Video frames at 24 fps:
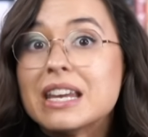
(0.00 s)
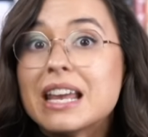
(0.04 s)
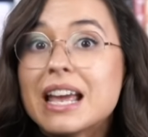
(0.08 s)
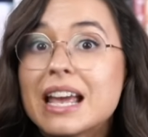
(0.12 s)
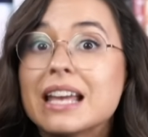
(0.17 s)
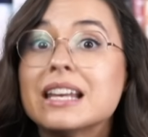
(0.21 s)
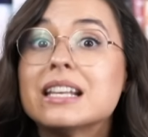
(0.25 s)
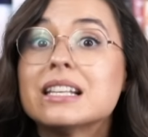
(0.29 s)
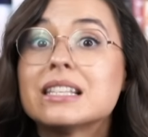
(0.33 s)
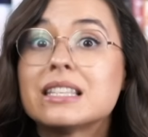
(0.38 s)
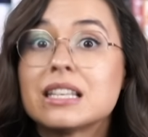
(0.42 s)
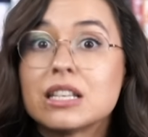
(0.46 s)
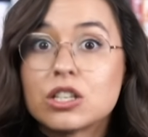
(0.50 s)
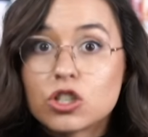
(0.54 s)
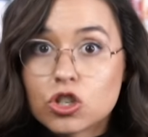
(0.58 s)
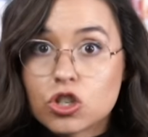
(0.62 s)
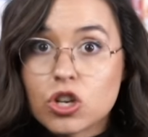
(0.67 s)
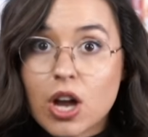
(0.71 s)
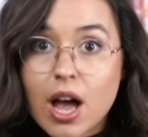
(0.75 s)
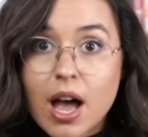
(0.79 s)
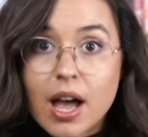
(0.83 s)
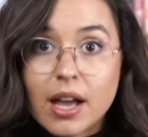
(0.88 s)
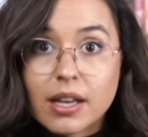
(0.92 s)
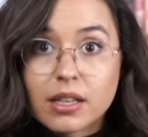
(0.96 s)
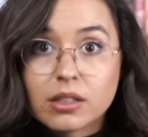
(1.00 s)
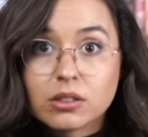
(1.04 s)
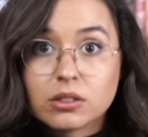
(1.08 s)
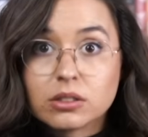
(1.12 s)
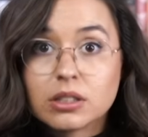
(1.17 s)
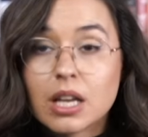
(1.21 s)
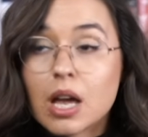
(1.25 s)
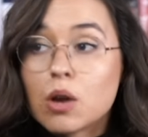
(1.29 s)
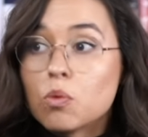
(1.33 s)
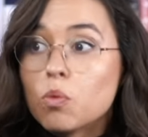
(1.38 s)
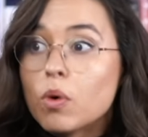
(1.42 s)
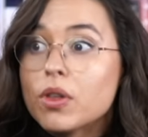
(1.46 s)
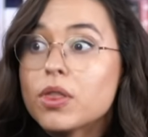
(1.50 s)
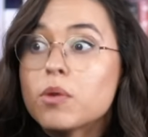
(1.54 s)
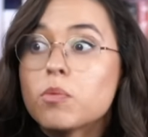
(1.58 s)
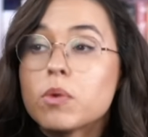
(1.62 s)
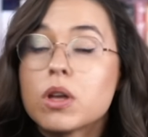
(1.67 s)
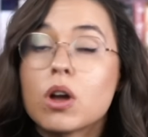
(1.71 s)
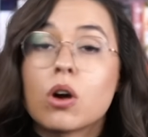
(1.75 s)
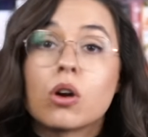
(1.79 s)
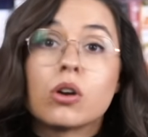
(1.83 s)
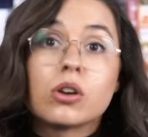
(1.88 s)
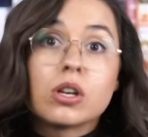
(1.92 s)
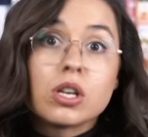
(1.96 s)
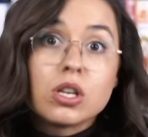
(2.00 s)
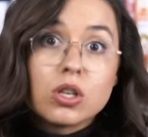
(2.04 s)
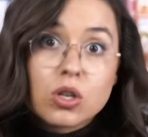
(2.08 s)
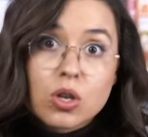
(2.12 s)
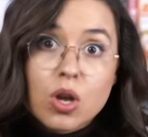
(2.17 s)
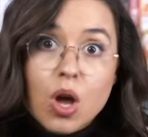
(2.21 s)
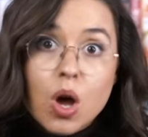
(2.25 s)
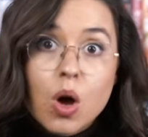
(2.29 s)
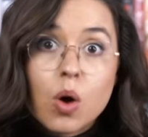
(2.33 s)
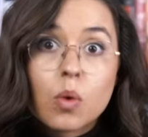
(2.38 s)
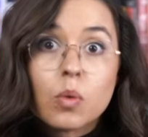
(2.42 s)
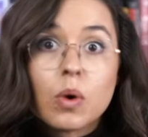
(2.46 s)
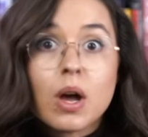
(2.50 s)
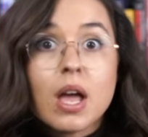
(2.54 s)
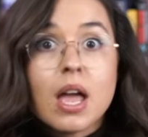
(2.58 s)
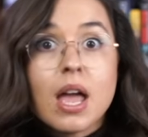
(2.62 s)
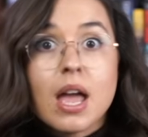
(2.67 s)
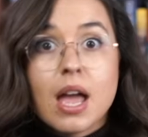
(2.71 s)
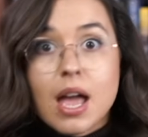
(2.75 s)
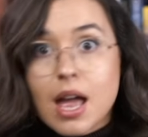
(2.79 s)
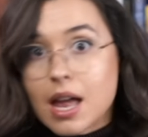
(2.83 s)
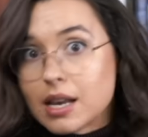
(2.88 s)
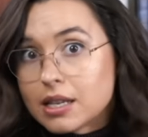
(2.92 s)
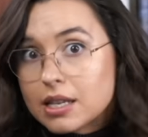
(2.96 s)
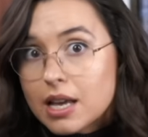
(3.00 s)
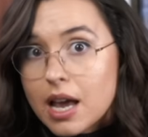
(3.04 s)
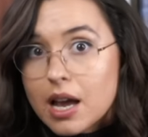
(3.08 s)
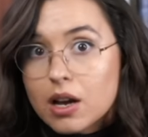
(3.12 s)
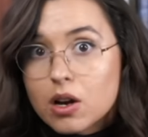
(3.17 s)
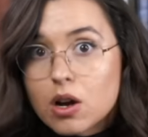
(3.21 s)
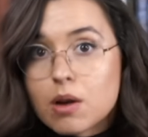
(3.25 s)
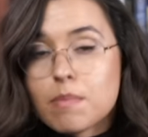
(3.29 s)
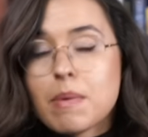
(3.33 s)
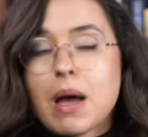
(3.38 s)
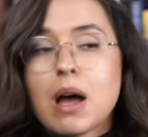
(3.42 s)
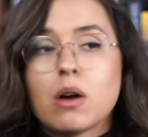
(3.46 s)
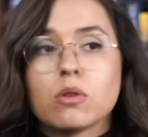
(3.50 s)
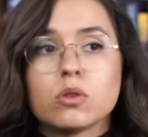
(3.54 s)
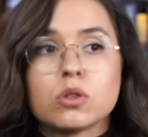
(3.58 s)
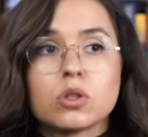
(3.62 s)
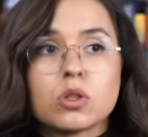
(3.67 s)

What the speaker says: innocent child and one that we already know and care about.